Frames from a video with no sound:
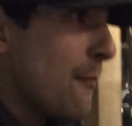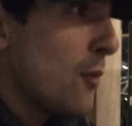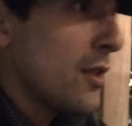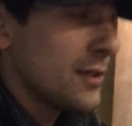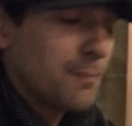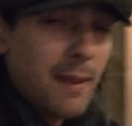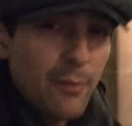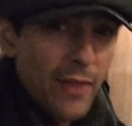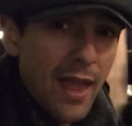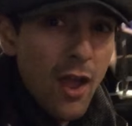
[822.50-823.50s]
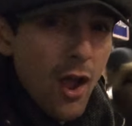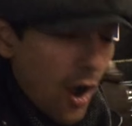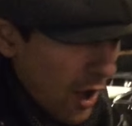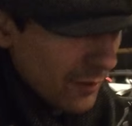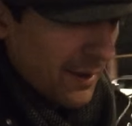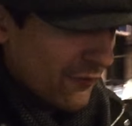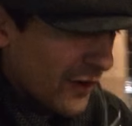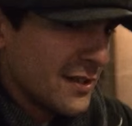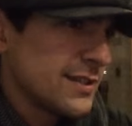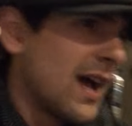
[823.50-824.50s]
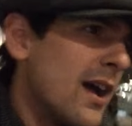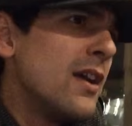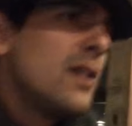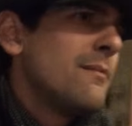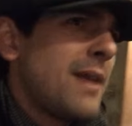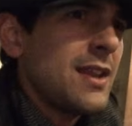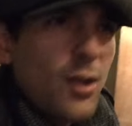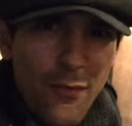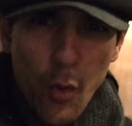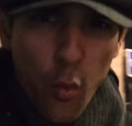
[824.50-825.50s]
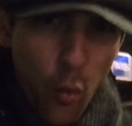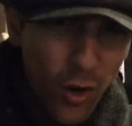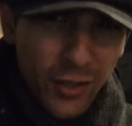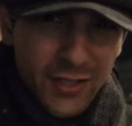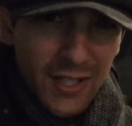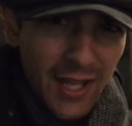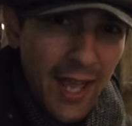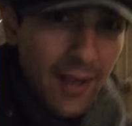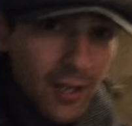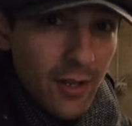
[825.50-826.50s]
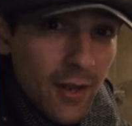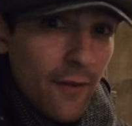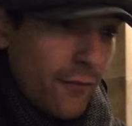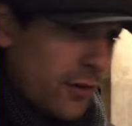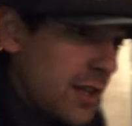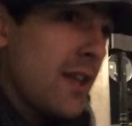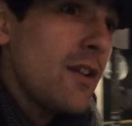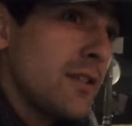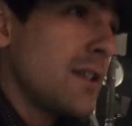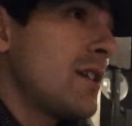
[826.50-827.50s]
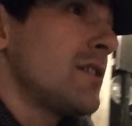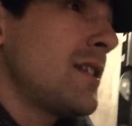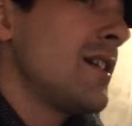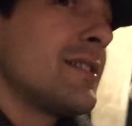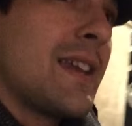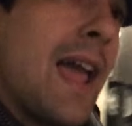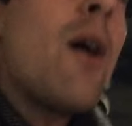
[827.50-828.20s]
am one of those people that all of my friends thought, man, you have the worst luck for years and years and years. And